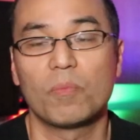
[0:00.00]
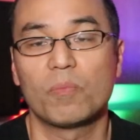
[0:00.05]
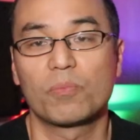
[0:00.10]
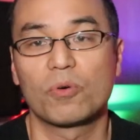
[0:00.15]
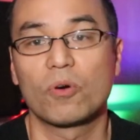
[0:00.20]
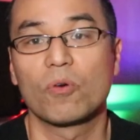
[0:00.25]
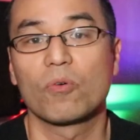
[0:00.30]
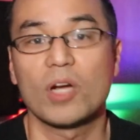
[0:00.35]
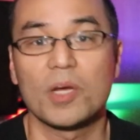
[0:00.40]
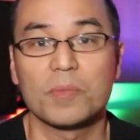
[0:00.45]

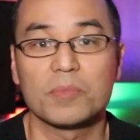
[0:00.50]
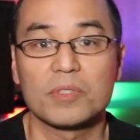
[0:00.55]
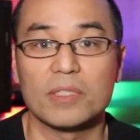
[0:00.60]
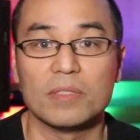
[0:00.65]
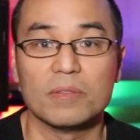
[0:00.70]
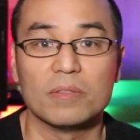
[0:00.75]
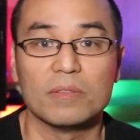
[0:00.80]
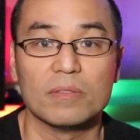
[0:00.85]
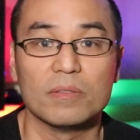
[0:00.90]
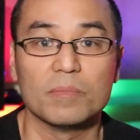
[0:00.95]
programs
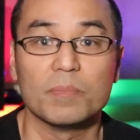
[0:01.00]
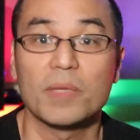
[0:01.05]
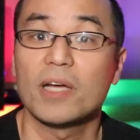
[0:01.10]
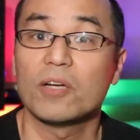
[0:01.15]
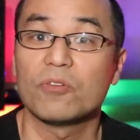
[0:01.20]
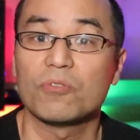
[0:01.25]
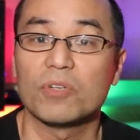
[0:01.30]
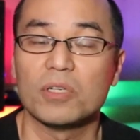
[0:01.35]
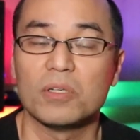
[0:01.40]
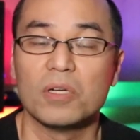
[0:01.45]
in
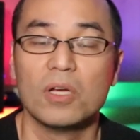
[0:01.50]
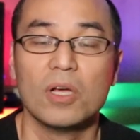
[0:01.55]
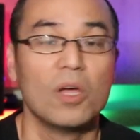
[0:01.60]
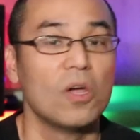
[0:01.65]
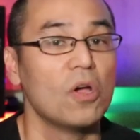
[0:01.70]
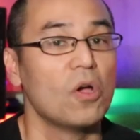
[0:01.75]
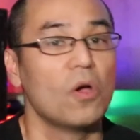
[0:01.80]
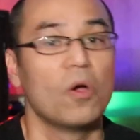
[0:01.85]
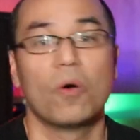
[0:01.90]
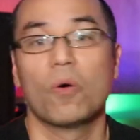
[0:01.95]
Mandarin,
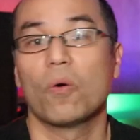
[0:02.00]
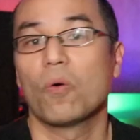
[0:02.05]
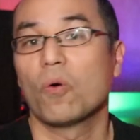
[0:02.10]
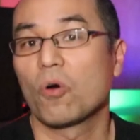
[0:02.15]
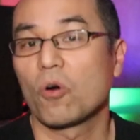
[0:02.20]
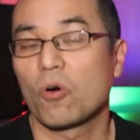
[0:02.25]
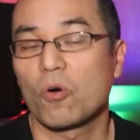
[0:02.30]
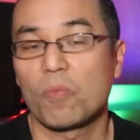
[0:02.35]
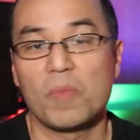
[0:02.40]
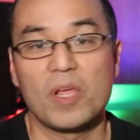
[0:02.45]

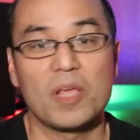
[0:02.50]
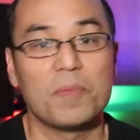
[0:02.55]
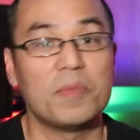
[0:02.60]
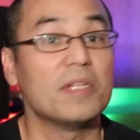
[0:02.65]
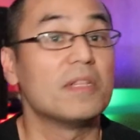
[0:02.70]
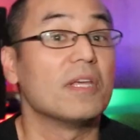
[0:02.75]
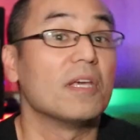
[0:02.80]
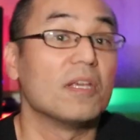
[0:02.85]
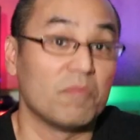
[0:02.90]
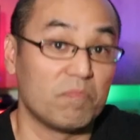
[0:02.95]
or maybe
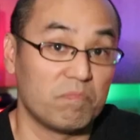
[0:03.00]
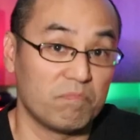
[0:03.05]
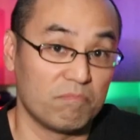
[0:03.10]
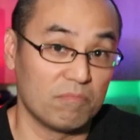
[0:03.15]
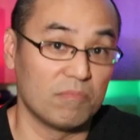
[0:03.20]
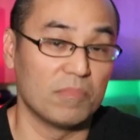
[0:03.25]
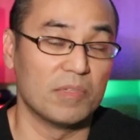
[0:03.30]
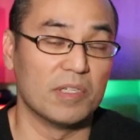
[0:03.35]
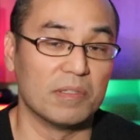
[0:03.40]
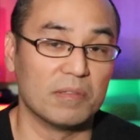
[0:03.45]
they
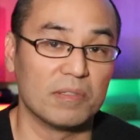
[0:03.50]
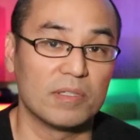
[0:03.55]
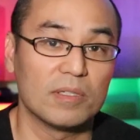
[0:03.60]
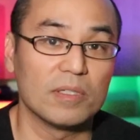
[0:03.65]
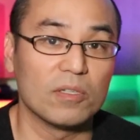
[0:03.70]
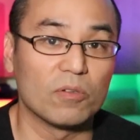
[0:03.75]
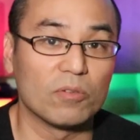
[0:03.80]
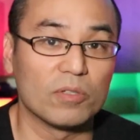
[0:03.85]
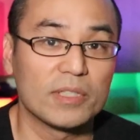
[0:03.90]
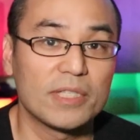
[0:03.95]

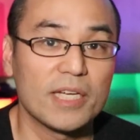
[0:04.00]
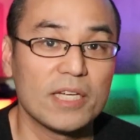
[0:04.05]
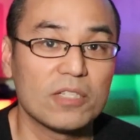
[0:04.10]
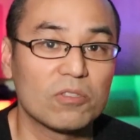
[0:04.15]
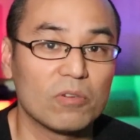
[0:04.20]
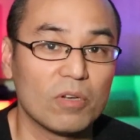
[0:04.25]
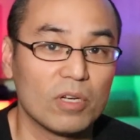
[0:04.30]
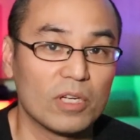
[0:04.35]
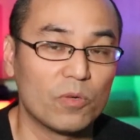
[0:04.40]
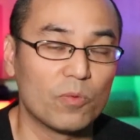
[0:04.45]

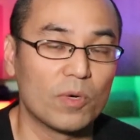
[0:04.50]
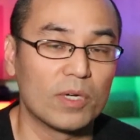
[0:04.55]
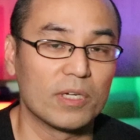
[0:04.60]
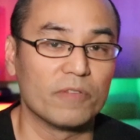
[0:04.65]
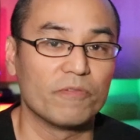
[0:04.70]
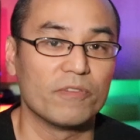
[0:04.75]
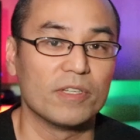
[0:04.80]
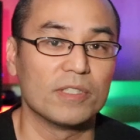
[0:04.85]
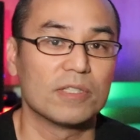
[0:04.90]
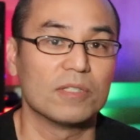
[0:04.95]
intentionally
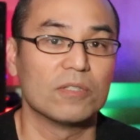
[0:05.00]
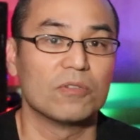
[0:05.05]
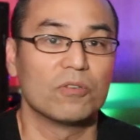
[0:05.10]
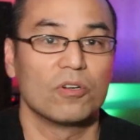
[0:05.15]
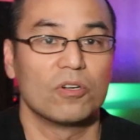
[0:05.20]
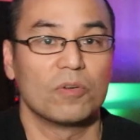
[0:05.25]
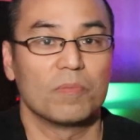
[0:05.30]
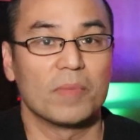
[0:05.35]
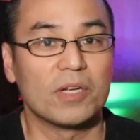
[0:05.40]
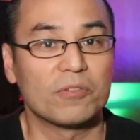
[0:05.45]
wanted Vincent to
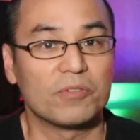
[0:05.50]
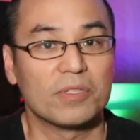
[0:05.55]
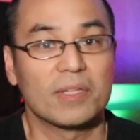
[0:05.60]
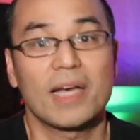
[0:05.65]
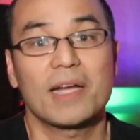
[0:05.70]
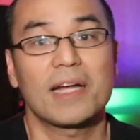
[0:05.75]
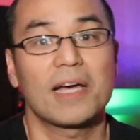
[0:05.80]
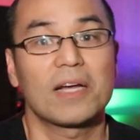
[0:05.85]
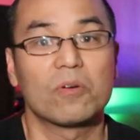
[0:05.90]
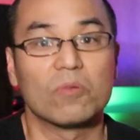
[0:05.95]
learn Mandarin.
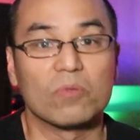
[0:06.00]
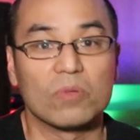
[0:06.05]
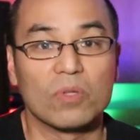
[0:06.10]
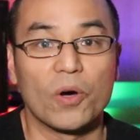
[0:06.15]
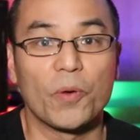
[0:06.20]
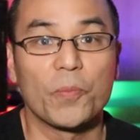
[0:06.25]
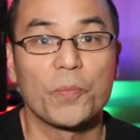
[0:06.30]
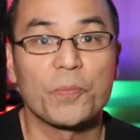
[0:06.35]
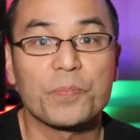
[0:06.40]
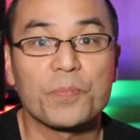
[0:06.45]
That I don't
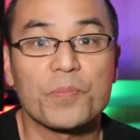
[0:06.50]
know.